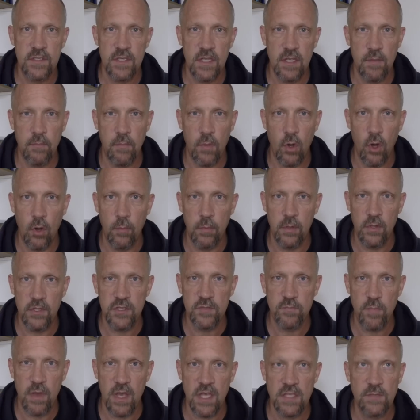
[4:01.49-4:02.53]
immobile as
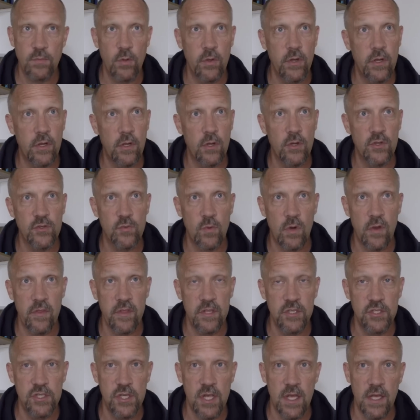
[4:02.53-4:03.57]
possible. Here goes one of
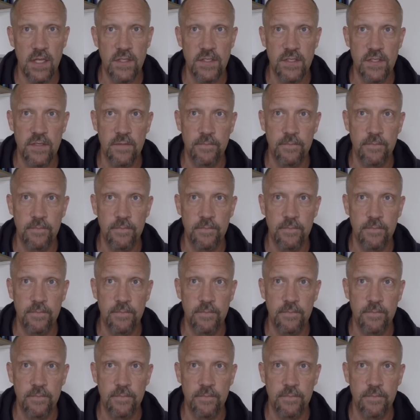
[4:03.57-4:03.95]
the jets.